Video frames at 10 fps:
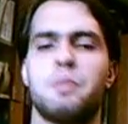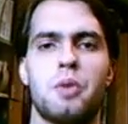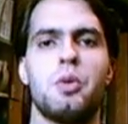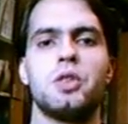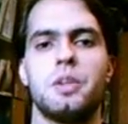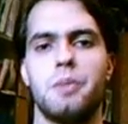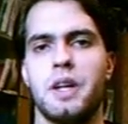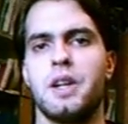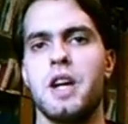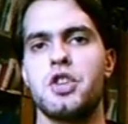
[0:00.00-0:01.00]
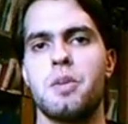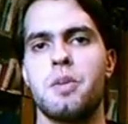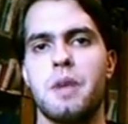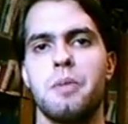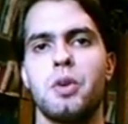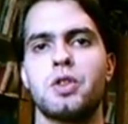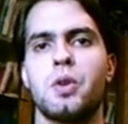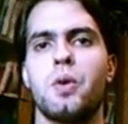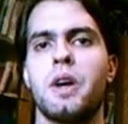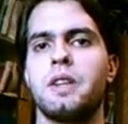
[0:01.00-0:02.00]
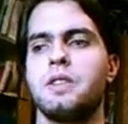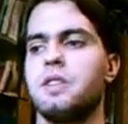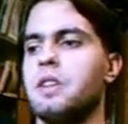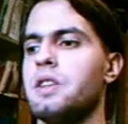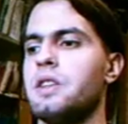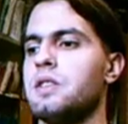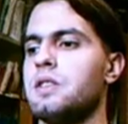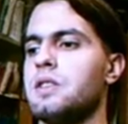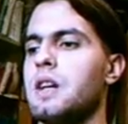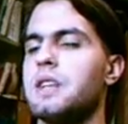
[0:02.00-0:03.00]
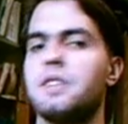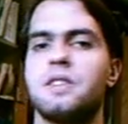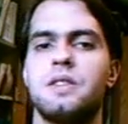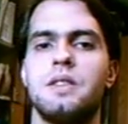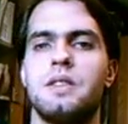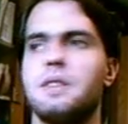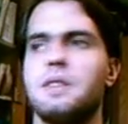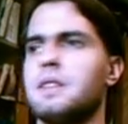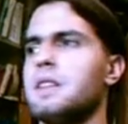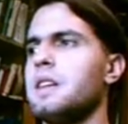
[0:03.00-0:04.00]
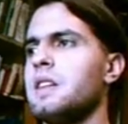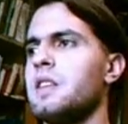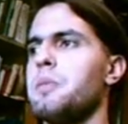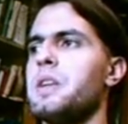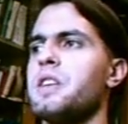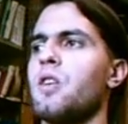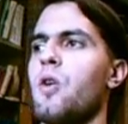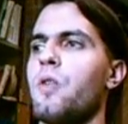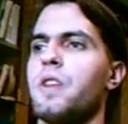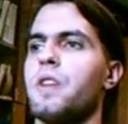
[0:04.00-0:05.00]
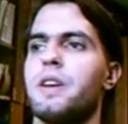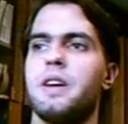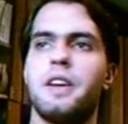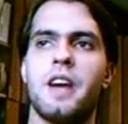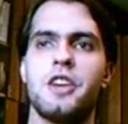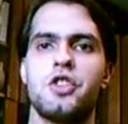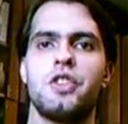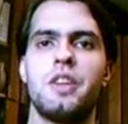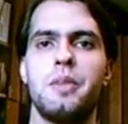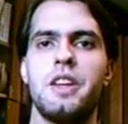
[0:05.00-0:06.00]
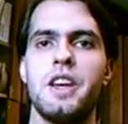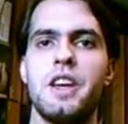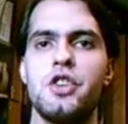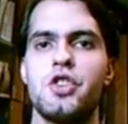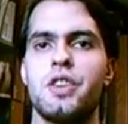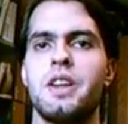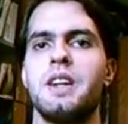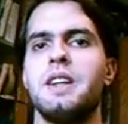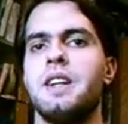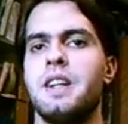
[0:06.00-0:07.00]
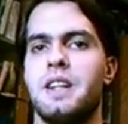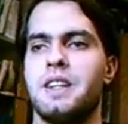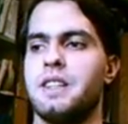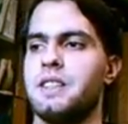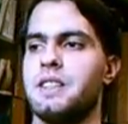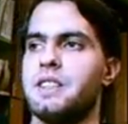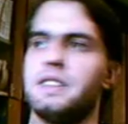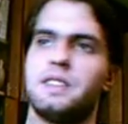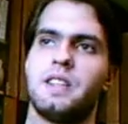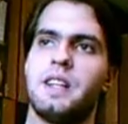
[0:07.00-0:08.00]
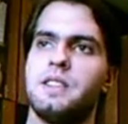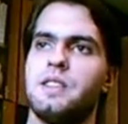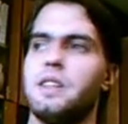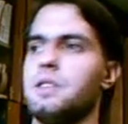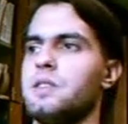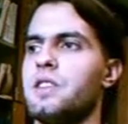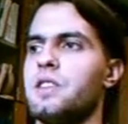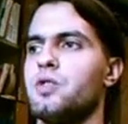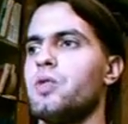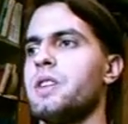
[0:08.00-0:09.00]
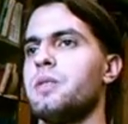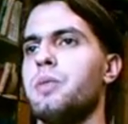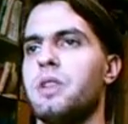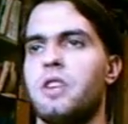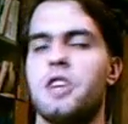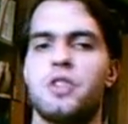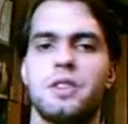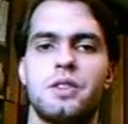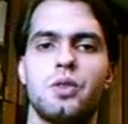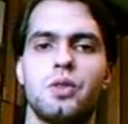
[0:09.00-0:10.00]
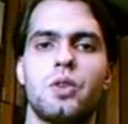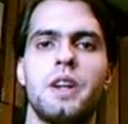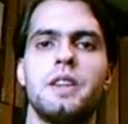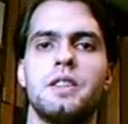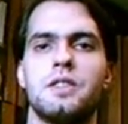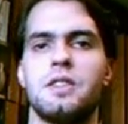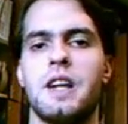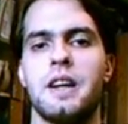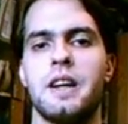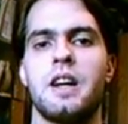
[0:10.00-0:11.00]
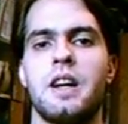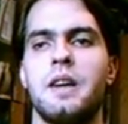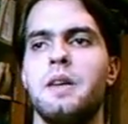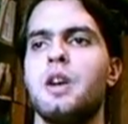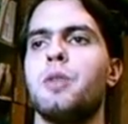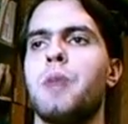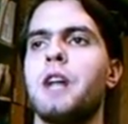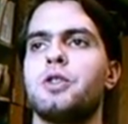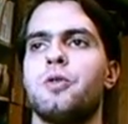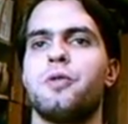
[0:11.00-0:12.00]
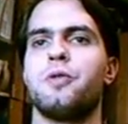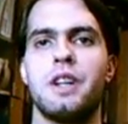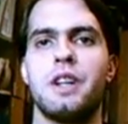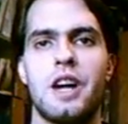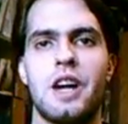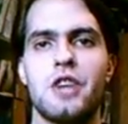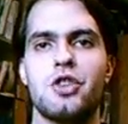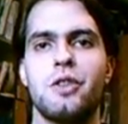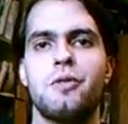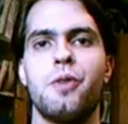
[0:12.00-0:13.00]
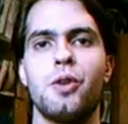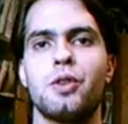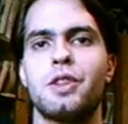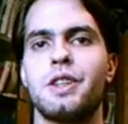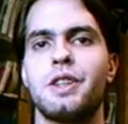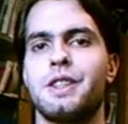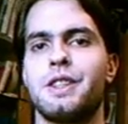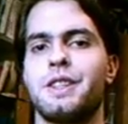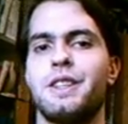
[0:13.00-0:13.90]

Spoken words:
is promoted by Russia, by Moscow, and is in the meaning of the Russian domination, and that they treat Belarusians, Ukrainians like a part of Russian folk.